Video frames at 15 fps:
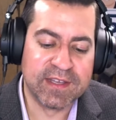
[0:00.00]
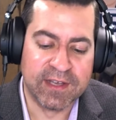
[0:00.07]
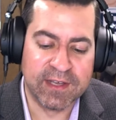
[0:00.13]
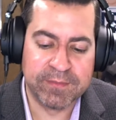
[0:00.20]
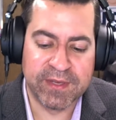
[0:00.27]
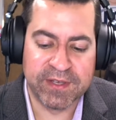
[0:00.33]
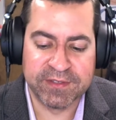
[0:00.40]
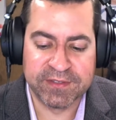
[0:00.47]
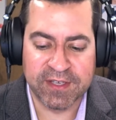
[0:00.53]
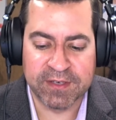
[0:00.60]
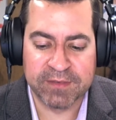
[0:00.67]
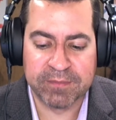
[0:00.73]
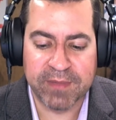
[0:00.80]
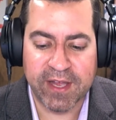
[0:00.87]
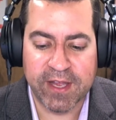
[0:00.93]
come
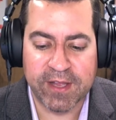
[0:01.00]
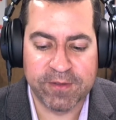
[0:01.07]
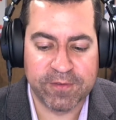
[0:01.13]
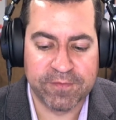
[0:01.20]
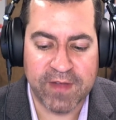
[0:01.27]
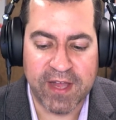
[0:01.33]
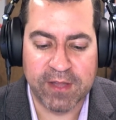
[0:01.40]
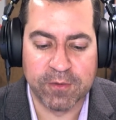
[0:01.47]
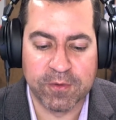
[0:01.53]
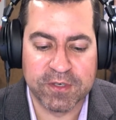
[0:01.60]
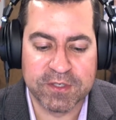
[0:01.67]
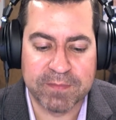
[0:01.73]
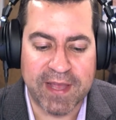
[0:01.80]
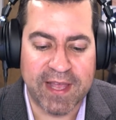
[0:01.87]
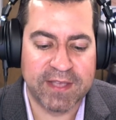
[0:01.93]
undone by their
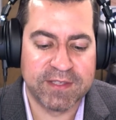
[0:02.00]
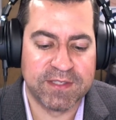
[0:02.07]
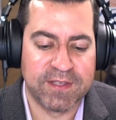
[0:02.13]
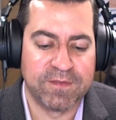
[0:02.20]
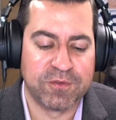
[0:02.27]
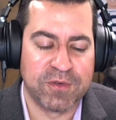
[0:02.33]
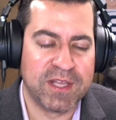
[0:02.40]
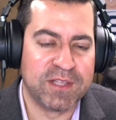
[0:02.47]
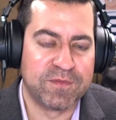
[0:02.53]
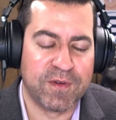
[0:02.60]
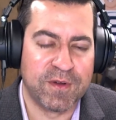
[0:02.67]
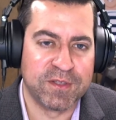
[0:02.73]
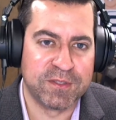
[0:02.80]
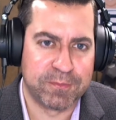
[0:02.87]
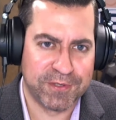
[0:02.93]
followers' positive
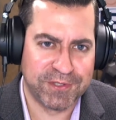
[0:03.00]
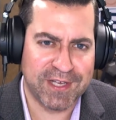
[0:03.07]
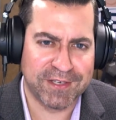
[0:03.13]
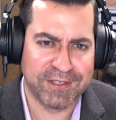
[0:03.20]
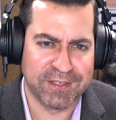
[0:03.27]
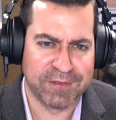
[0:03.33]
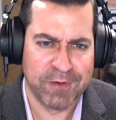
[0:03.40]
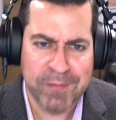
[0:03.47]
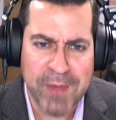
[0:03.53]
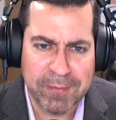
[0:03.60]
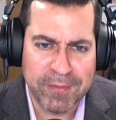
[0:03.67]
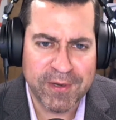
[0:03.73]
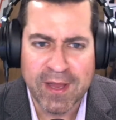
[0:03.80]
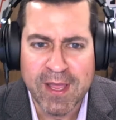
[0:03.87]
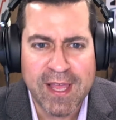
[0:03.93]
transference projection.
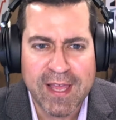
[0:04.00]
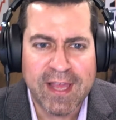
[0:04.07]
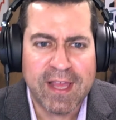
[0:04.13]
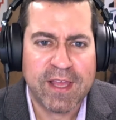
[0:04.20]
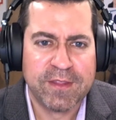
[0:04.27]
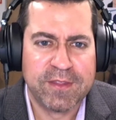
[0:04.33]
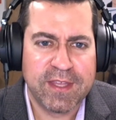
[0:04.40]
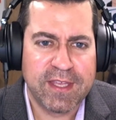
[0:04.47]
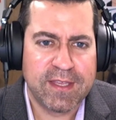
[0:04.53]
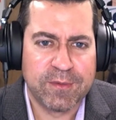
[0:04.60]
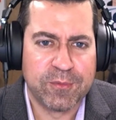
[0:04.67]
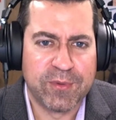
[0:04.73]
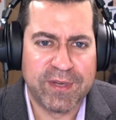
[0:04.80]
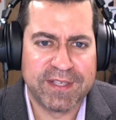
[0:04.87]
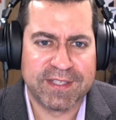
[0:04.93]
Remember the,
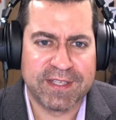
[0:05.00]
what